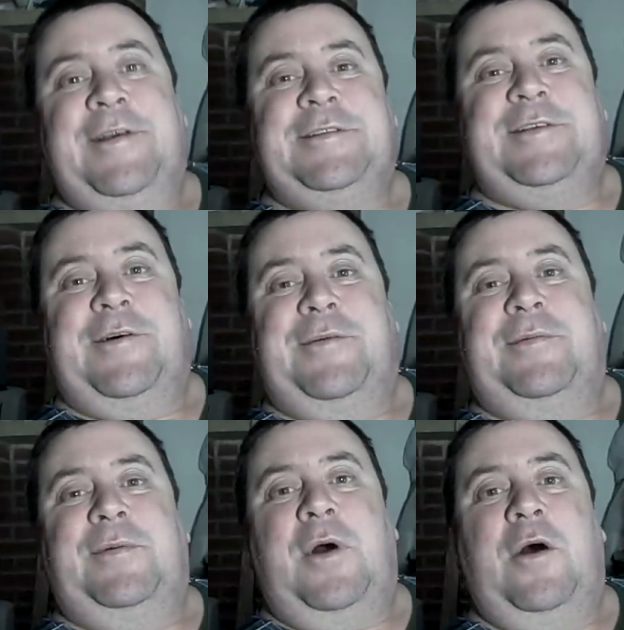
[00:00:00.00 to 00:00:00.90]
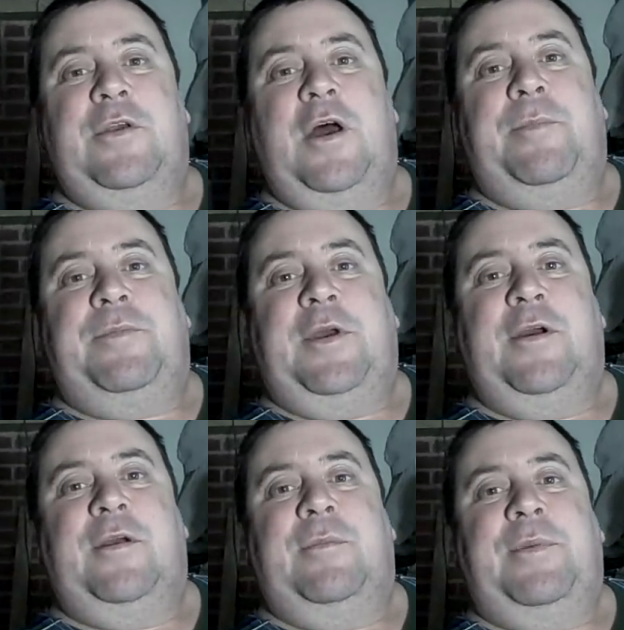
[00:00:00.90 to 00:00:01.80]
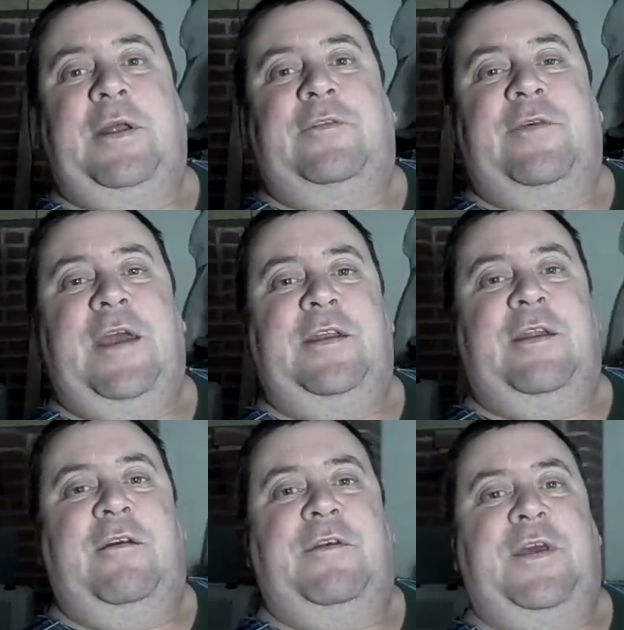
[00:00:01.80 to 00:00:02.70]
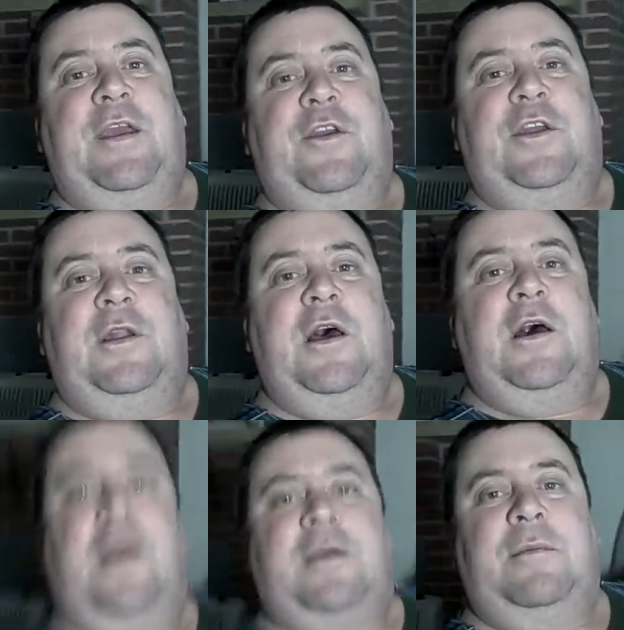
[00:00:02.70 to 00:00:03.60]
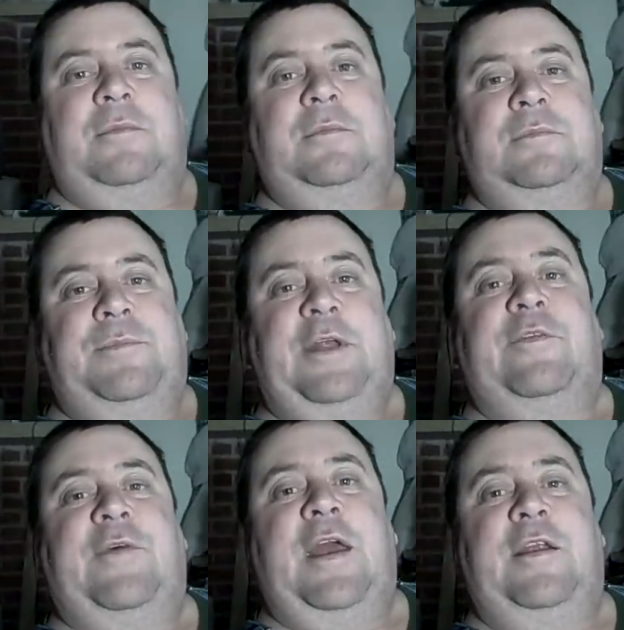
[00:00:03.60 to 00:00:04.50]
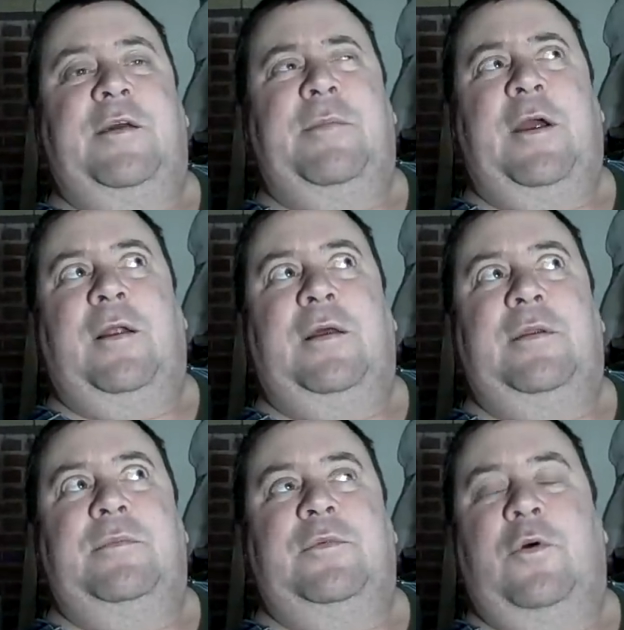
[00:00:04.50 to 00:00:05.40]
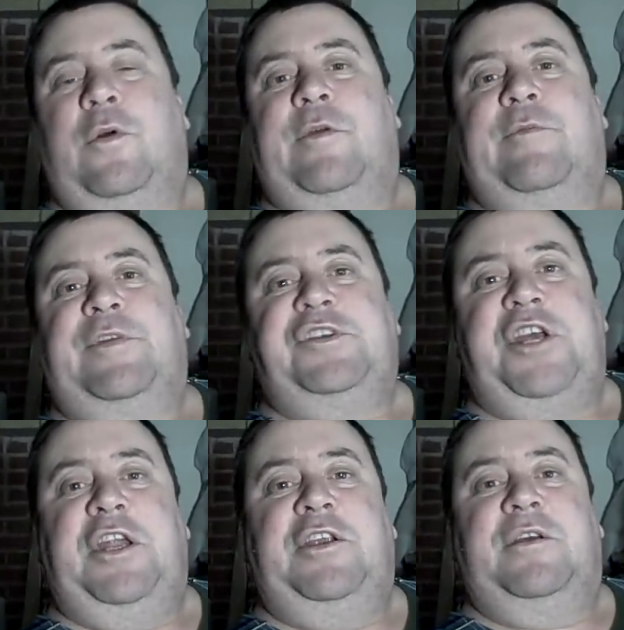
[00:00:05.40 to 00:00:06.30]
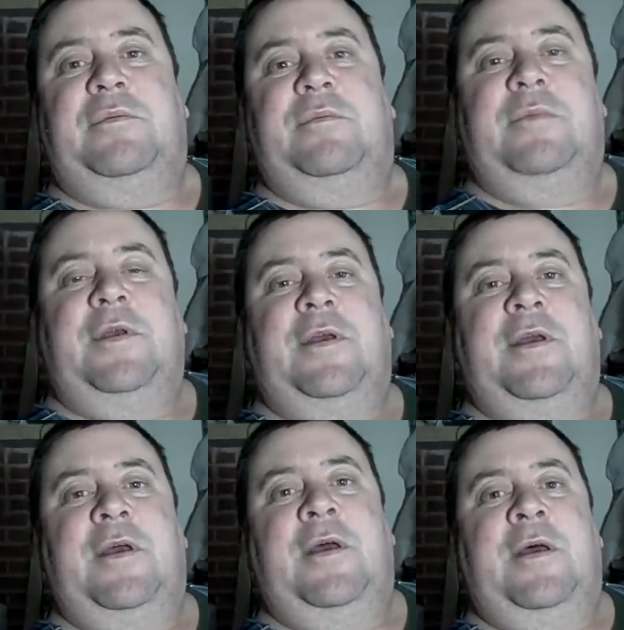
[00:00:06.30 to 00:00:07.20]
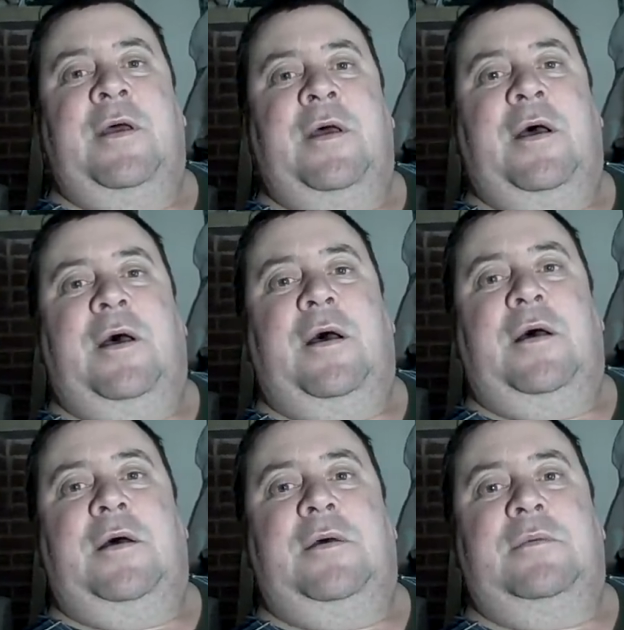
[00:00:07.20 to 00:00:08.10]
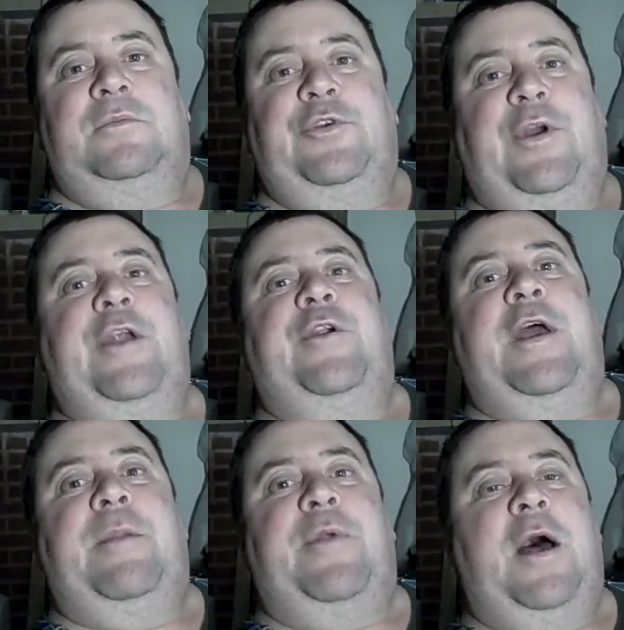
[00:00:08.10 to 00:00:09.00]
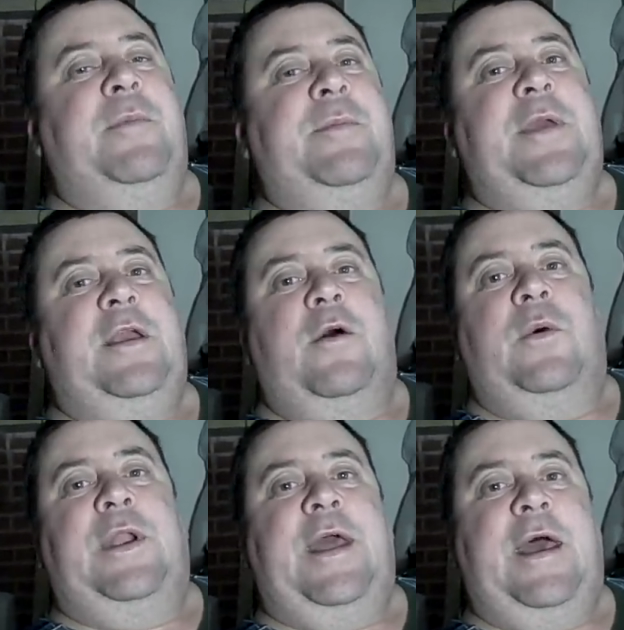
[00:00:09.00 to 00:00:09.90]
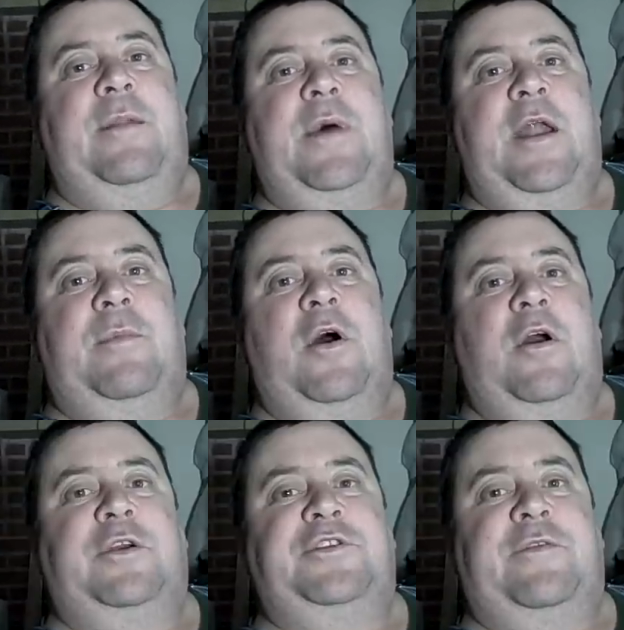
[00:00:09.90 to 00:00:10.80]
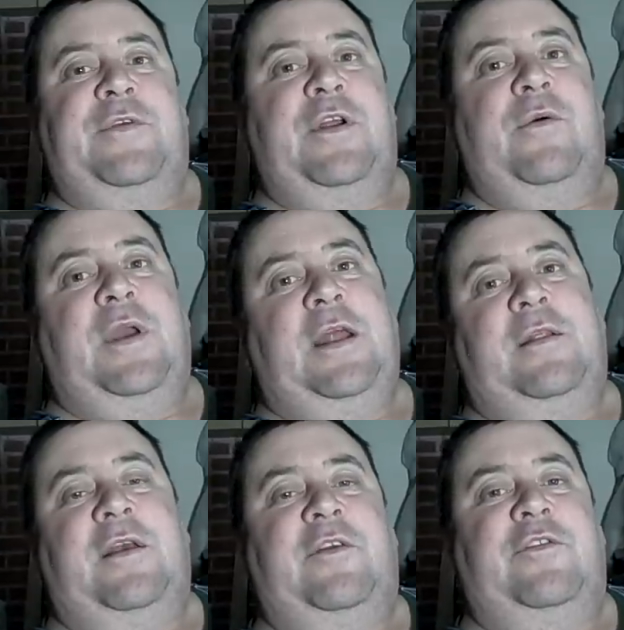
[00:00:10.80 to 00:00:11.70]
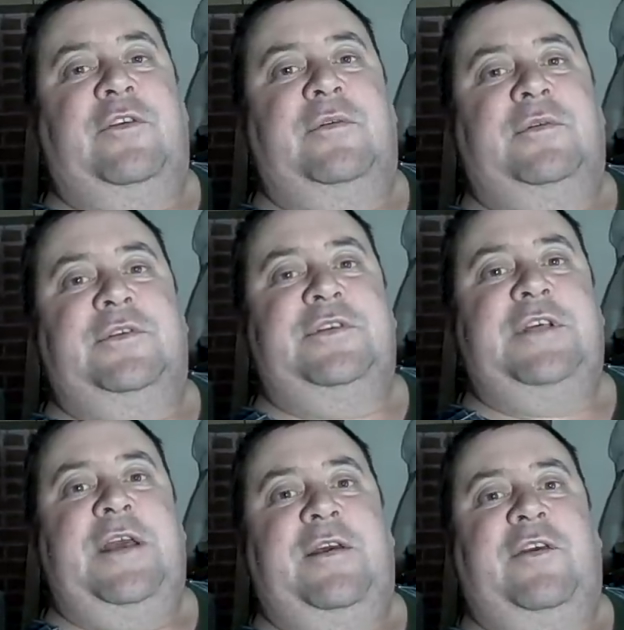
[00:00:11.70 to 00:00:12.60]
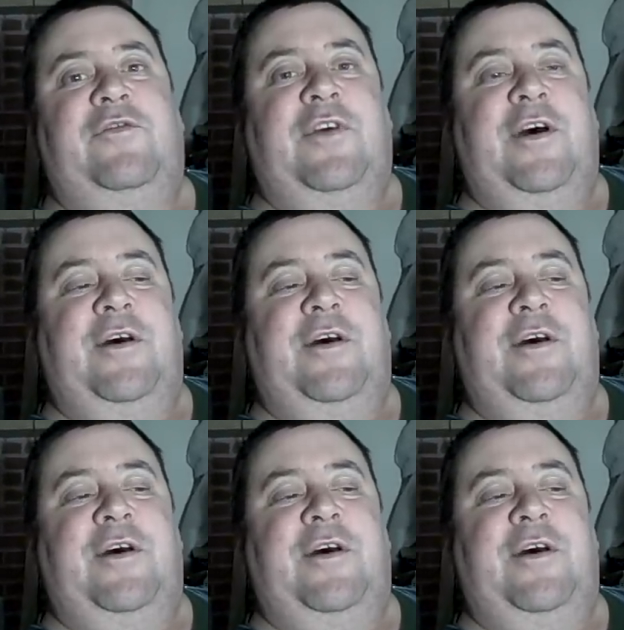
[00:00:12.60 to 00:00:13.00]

So, all you up there in Pennsylvania and everything, good luck. Pennsylvania, Maryland, Northern Virginia. Your internet probably be going down by tomorrow, so if you don't get this, you'll see this